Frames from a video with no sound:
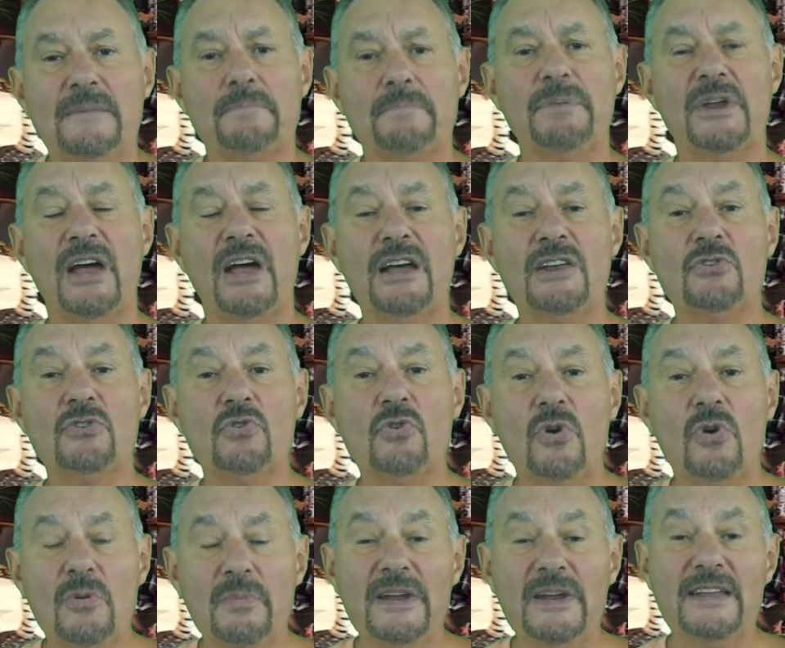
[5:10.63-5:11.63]
But I
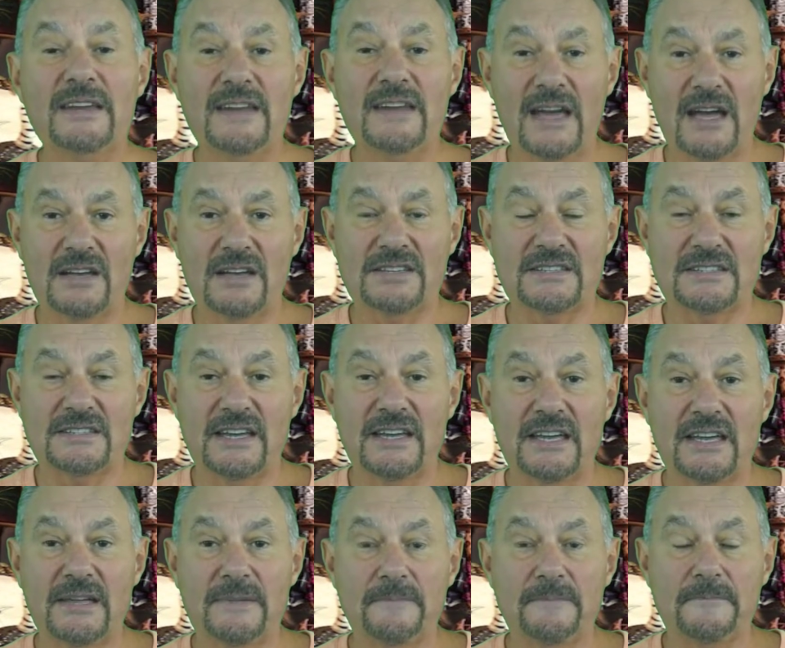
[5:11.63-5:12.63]
normally now
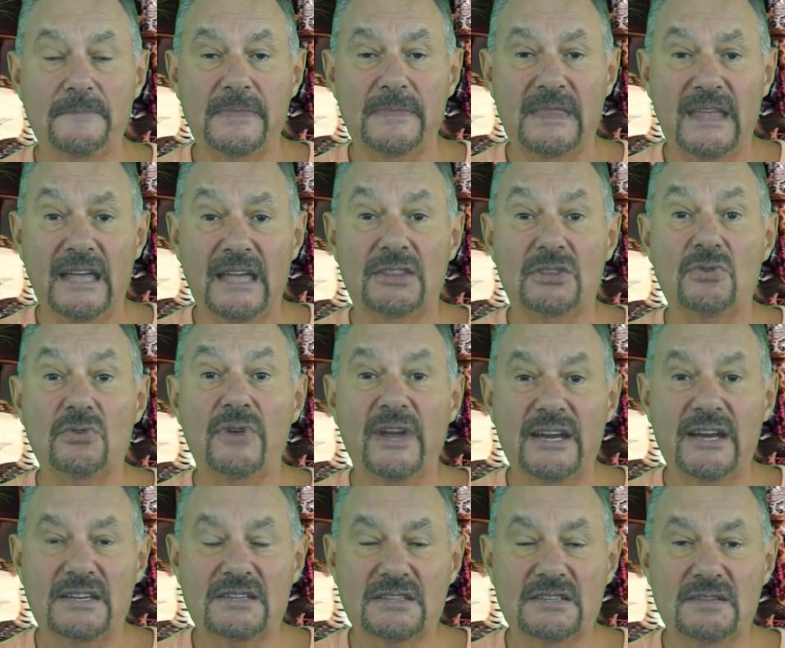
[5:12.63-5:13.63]
stay at the
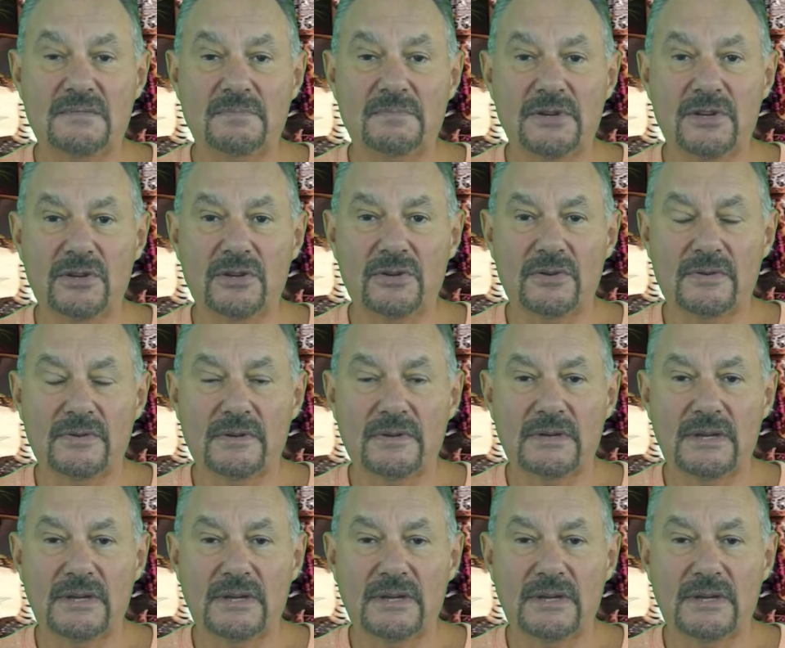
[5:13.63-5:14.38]
Radisson Blu.